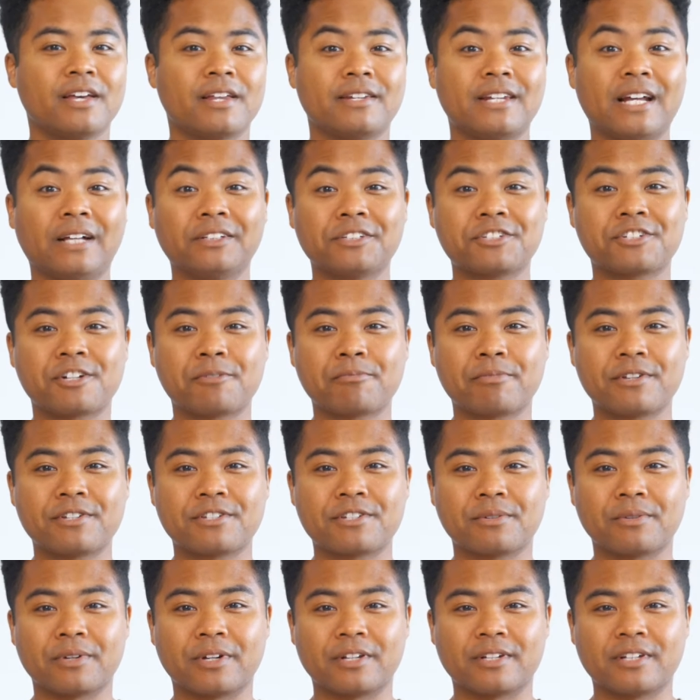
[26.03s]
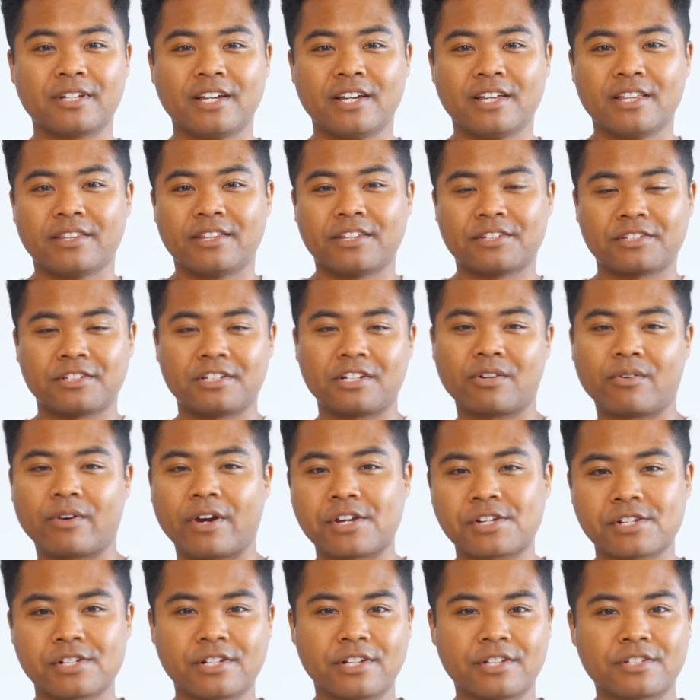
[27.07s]
Now let's jump into it. This
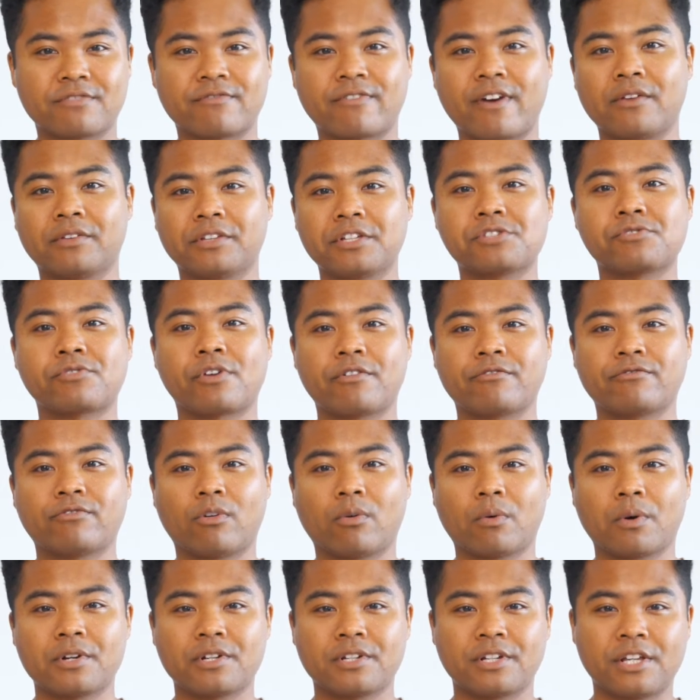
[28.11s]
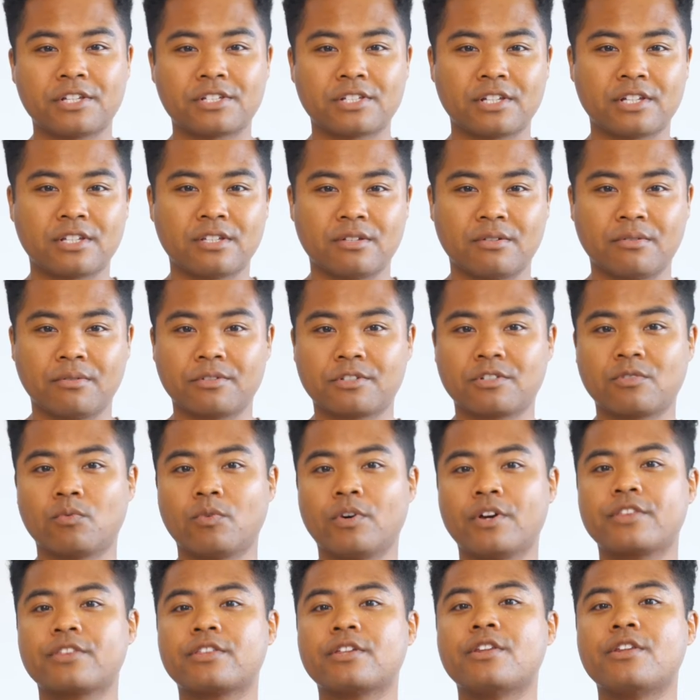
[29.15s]
integration is fairly straightforward and easy to use
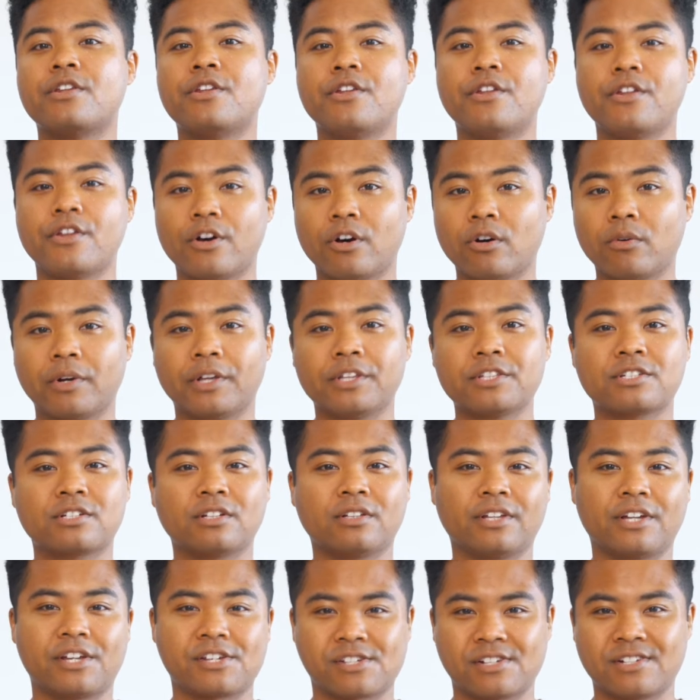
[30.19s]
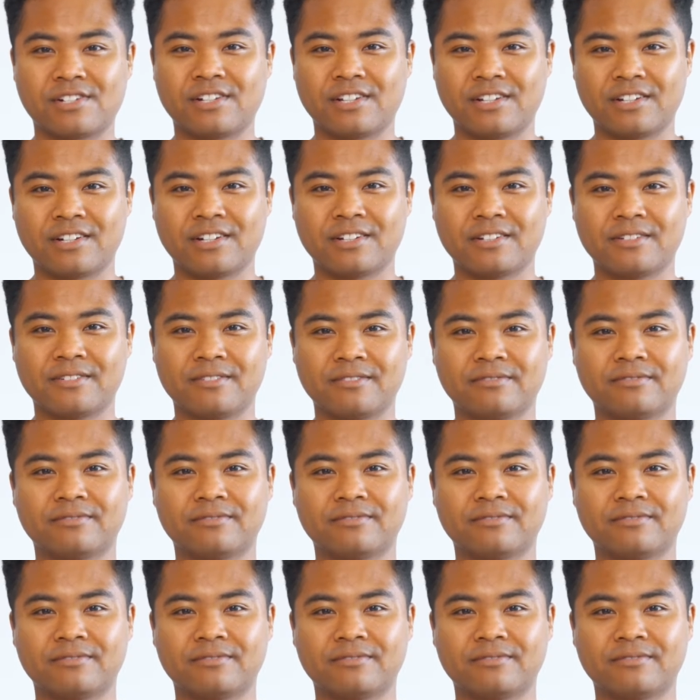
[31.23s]
with no installation needed.